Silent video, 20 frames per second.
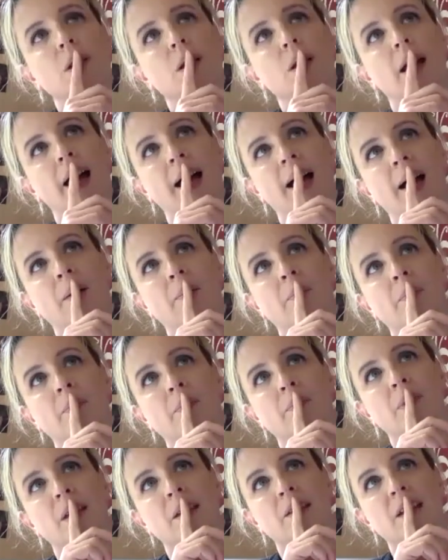um,
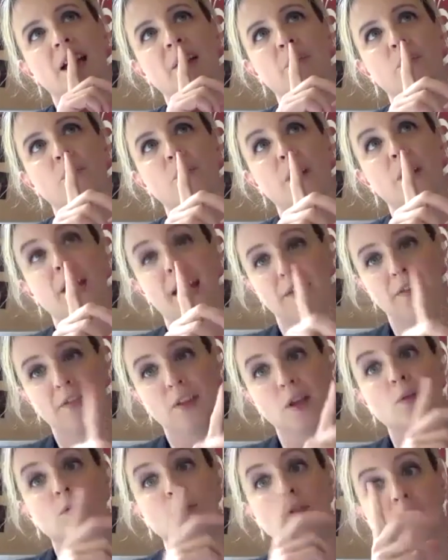and we had
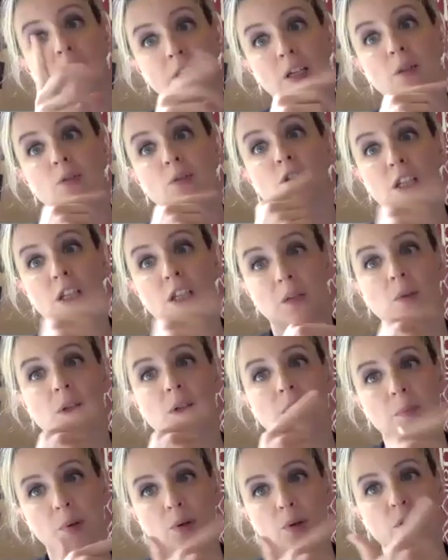those you know
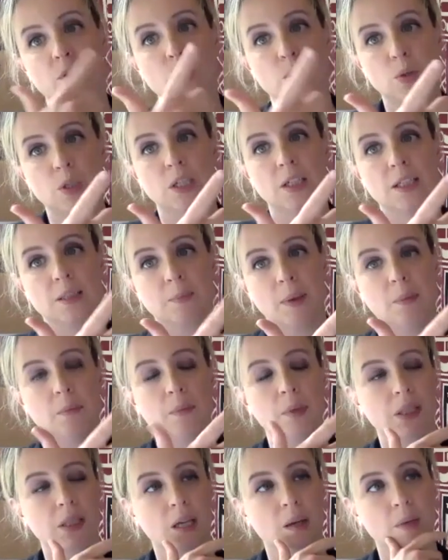genuinely posh audience
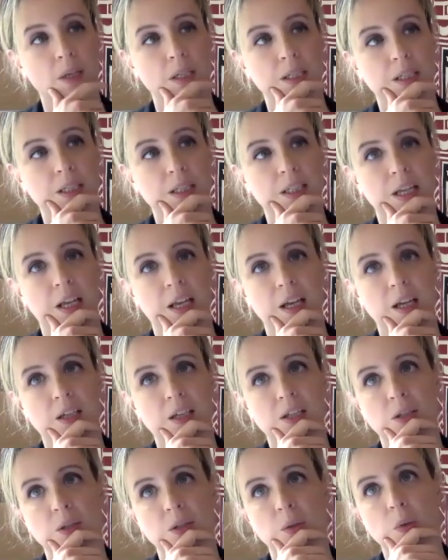members coming to see
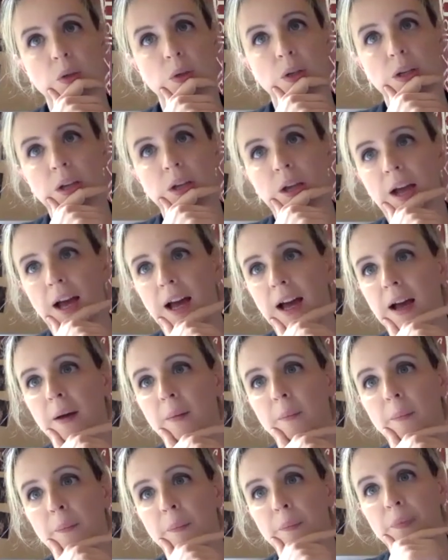it who,
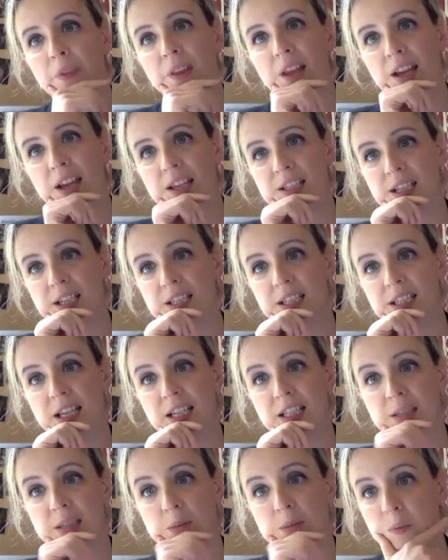um, as I say,
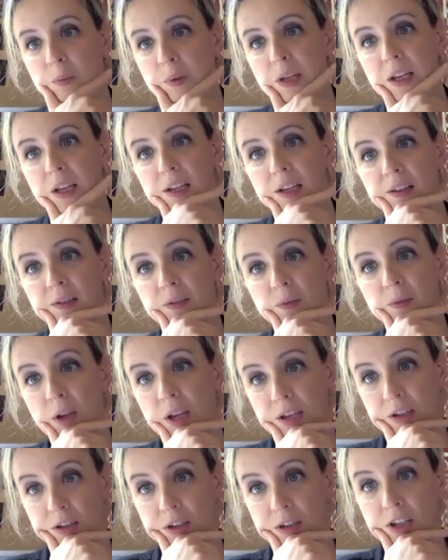seemed to be
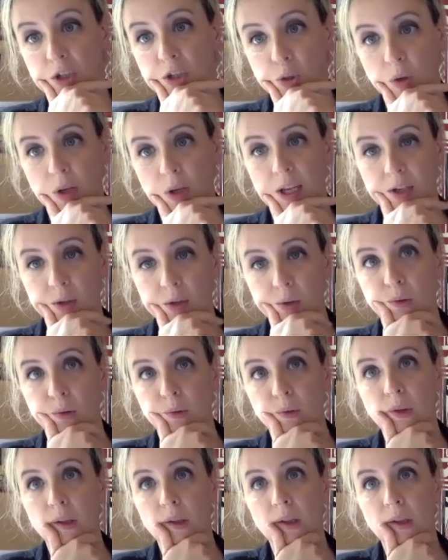in, enjoying it all.